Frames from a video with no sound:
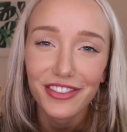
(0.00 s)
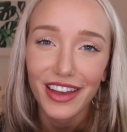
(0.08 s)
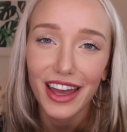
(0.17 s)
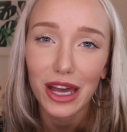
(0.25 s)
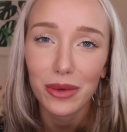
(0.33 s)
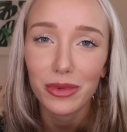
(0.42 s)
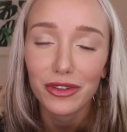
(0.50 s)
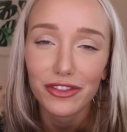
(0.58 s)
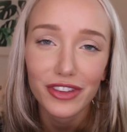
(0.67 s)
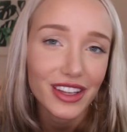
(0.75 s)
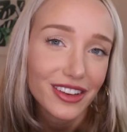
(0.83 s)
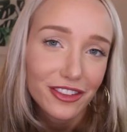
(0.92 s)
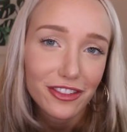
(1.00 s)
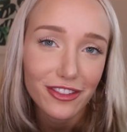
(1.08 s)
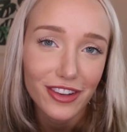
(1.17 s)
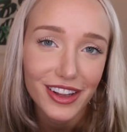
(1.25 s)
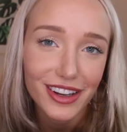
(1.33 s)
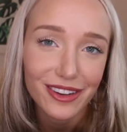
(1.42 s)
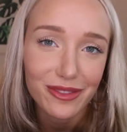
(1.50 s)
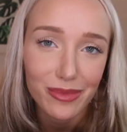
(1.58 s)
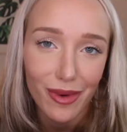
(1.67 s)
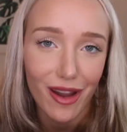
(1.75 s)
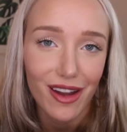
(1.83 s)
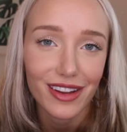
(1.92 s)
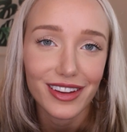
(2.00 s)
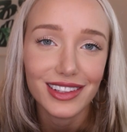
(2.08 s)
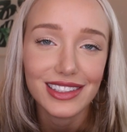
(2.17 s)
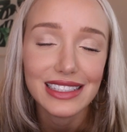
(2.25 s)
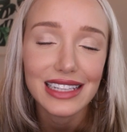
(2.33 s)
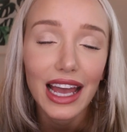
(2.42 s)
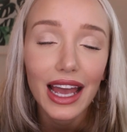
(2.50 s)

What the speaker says: FabFitFun box.